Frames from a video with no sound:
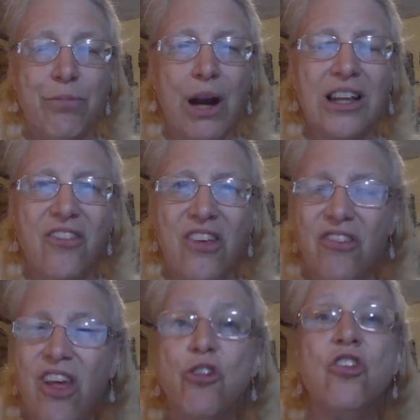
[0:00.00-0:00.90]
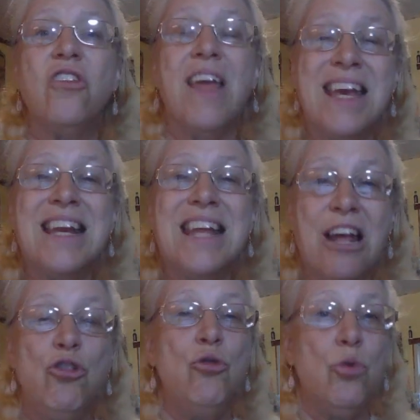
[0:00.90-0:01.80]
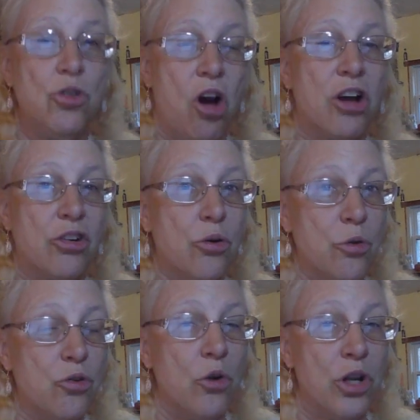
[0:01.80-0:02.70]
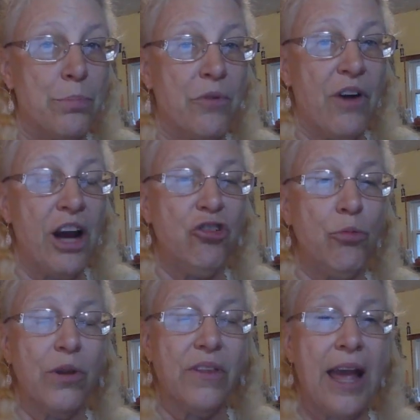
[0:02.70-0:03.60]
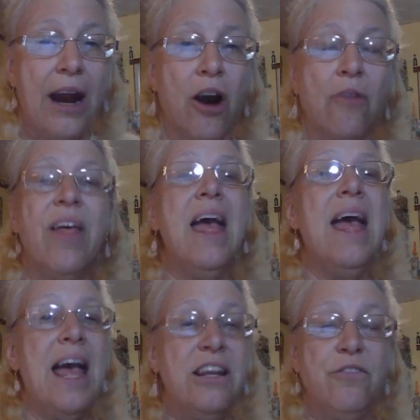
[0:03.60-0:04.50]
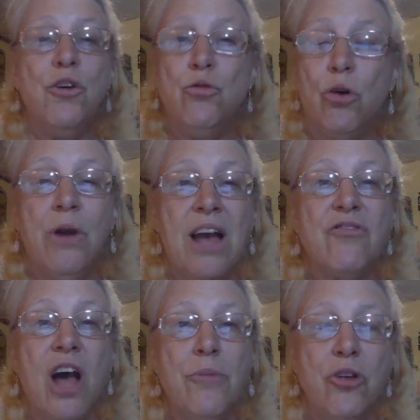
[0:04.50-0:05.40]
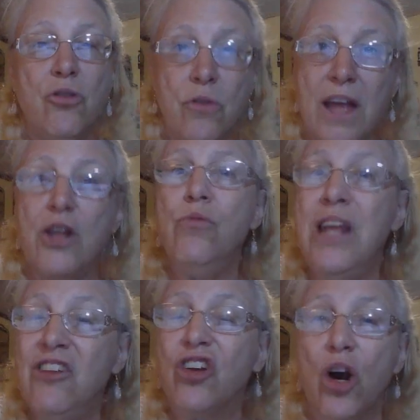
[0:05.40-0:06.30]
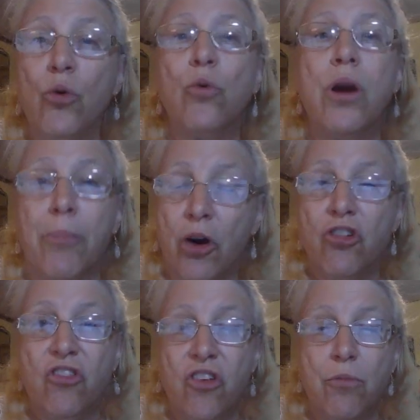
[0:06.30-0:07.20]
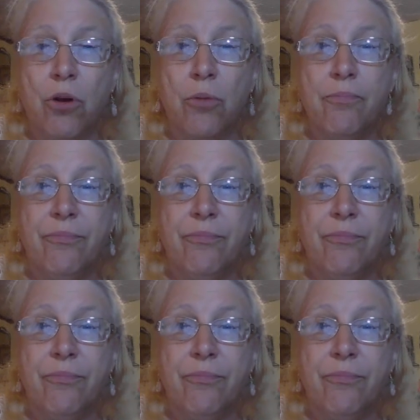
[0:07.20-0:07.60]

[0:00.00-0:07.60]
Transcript: pregnancy center so they can get you to a doctor who is going to provide you with care. And if you don't have time to do that, you need to go to an emergency room.